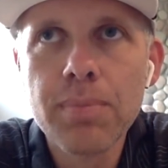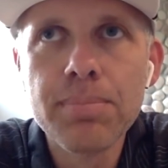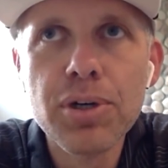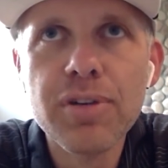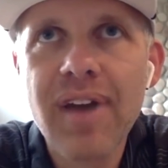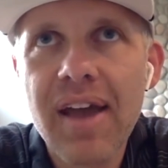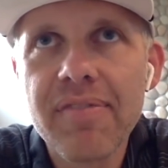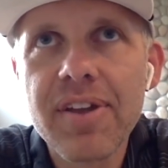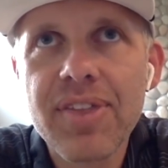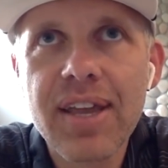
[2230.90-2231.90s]
We'll move
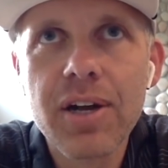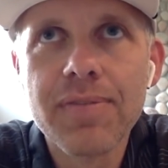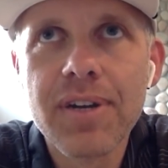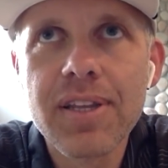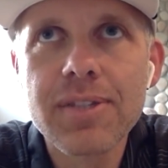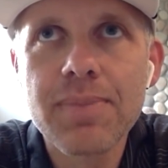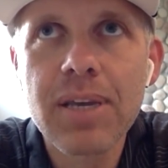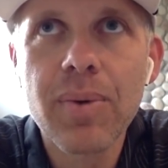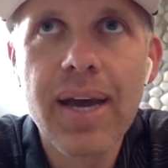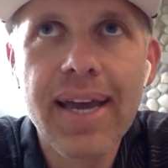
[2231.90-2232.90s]
everything over to the
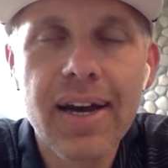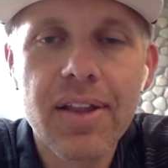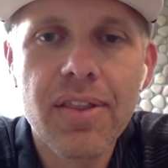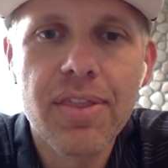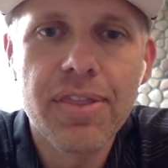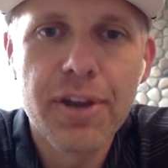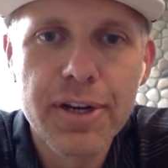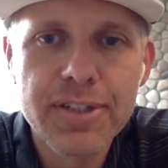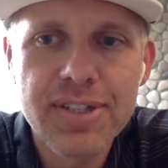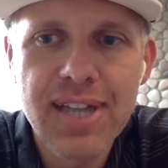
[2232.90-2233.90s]
speedway on
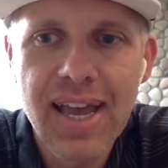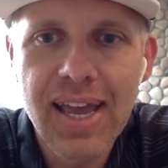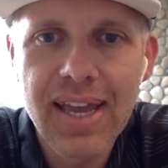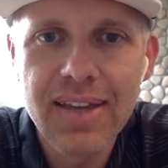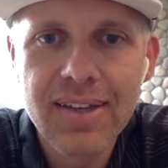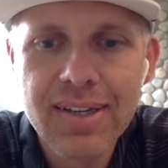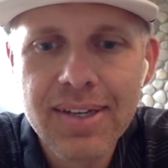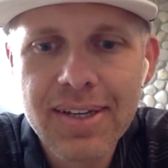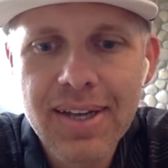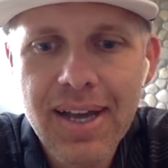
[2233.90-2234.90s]
Thursday.
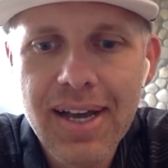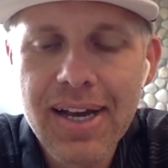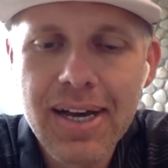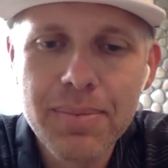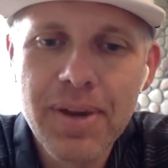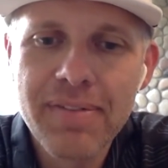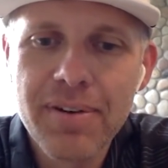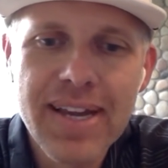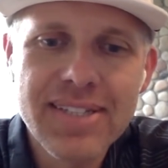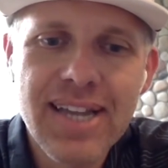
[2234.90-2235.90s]
Uh, we have a
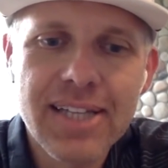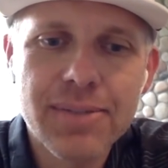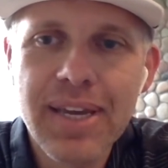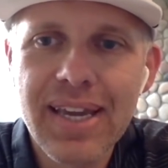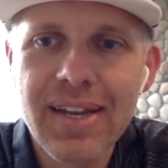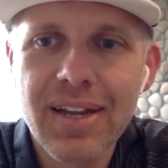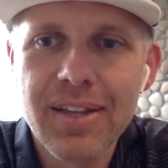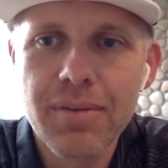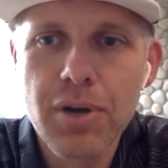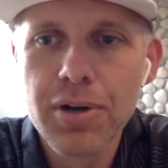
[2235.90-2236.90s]
race next weekend
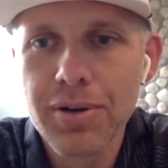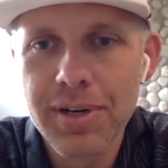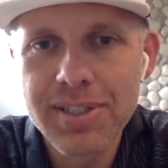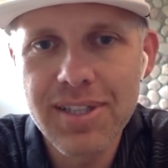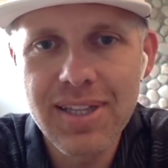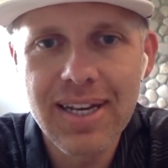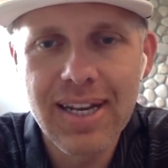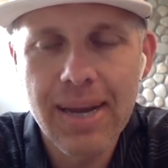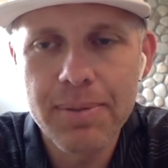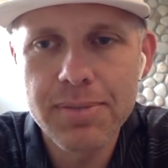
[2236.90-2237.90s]
on the road course at the
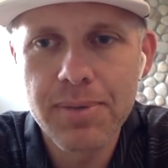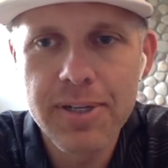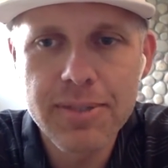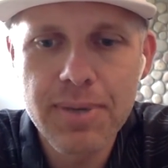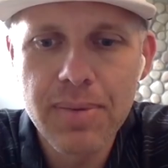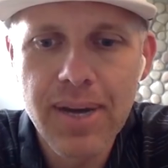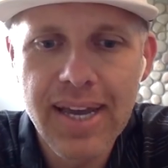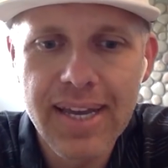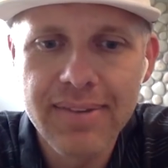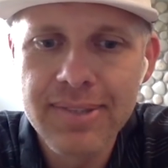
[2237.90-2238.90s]
Indianapolis Motor
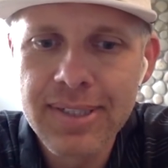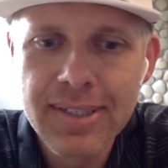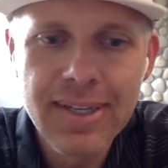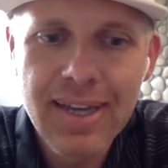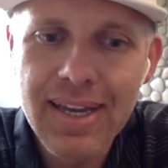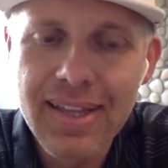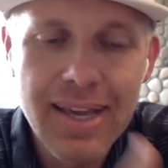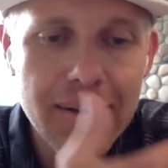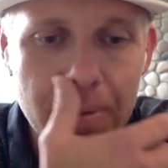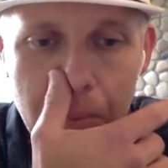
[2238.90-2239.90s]
Speedway, and
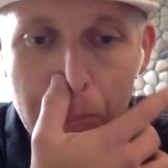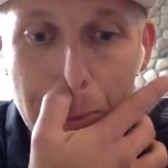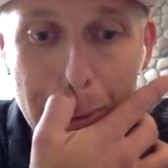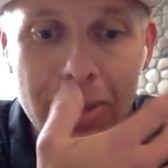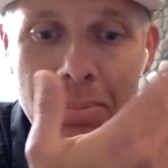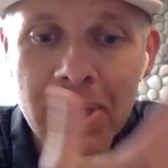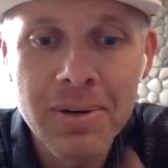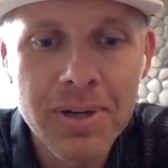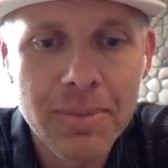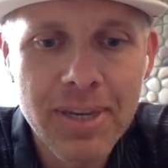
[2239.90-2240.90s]
then the
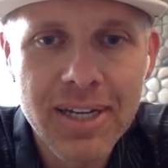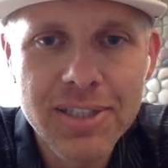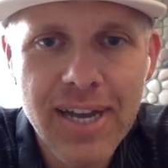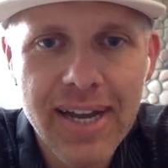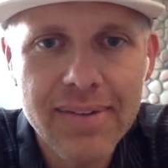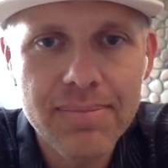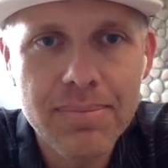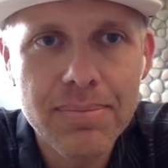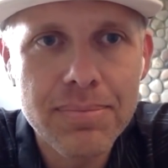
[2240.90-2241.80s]
Bitcoin will be on track